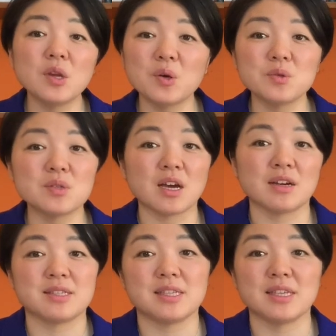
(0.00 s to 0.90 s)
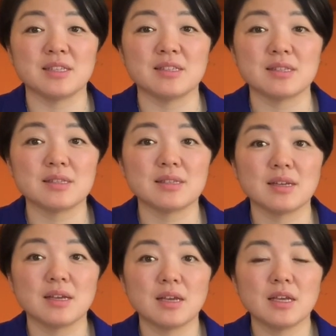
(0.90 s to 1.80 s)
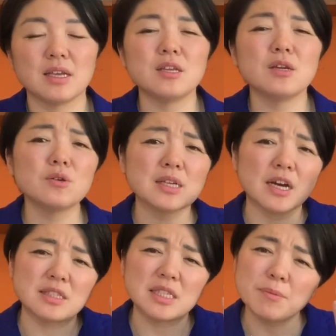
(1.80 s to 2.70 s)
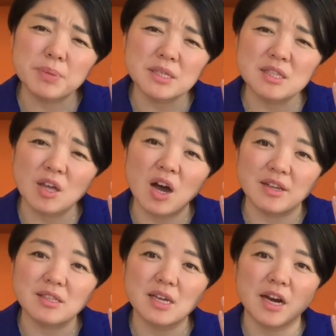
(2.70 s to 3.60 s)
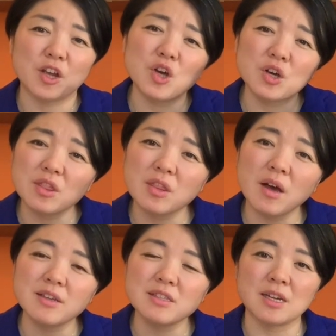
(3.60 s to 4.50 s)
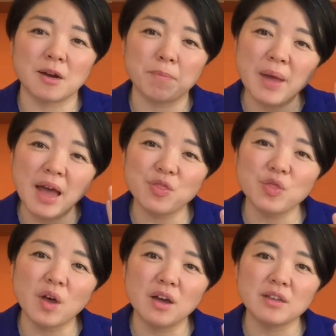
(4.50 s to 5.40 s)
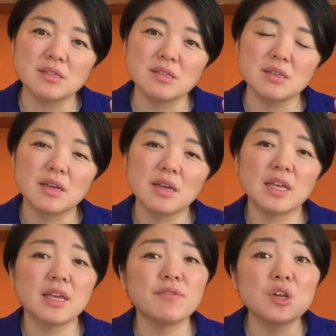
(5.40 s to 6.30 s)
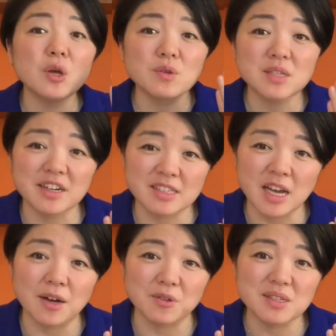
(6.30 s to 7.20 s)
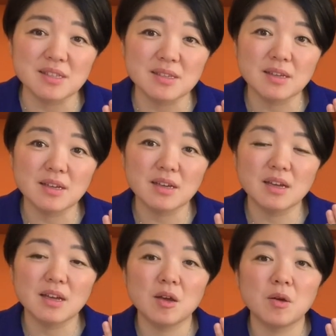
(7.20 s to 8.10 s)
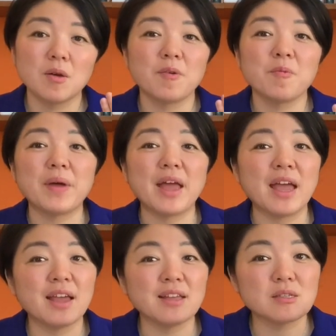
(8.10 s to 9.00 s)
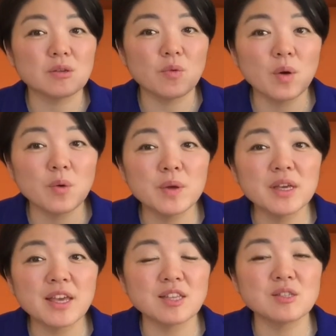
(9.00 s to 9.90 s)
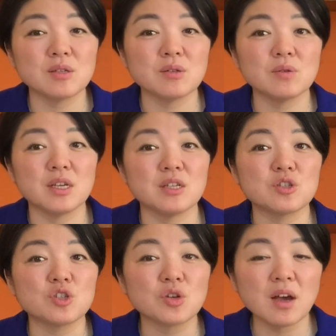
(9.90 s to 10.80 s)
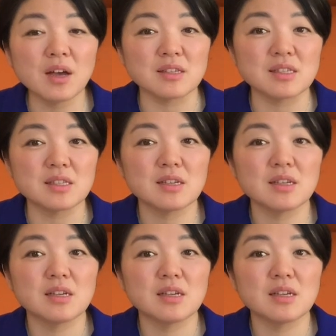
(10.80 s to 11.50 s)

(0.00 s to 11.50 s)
knows our sins. He knows our deepest thoughts, our good thoughts and our bad thoughts. He even knows our doubts. And what we can do is trust